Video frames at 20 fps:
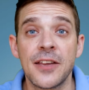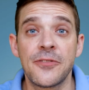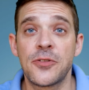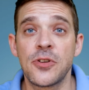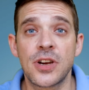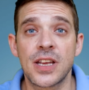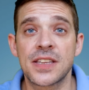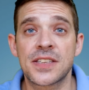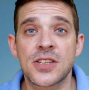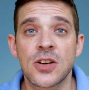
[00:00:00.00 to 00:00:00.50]

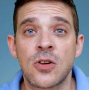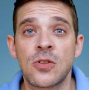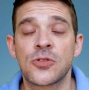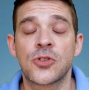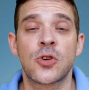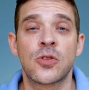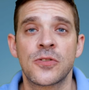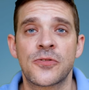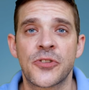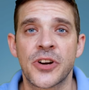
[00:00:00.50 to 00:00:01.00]
If you did
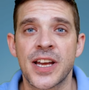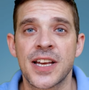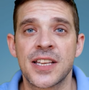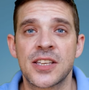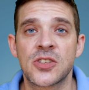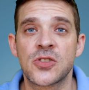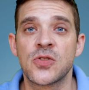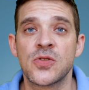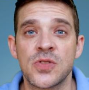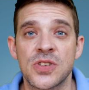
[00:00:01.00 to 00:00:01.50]
so, don't
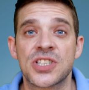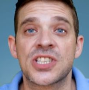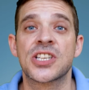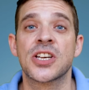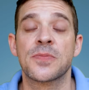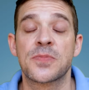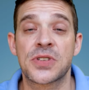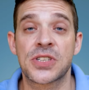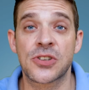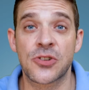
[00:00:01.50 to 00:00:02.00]
forget to
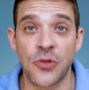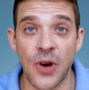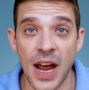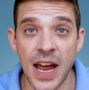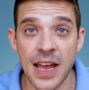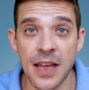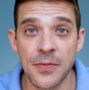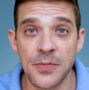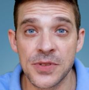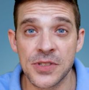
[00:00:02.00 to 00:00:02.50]

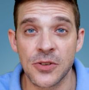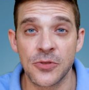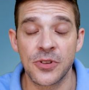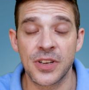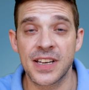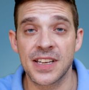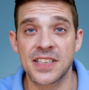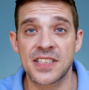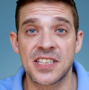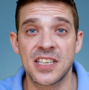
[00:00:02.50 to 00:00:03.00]
subscribe so
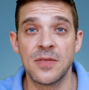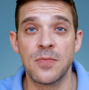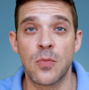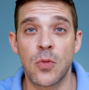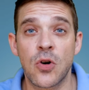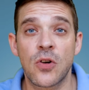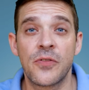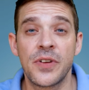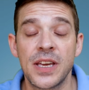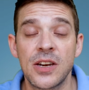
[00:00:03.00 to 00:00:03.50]
you can see
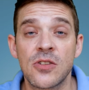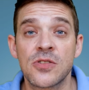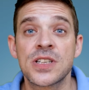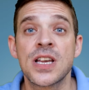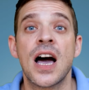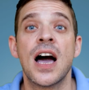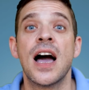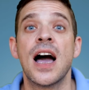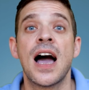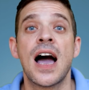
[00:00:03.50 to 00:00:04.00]
more
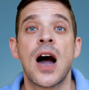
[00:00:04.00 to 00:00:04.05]
videos,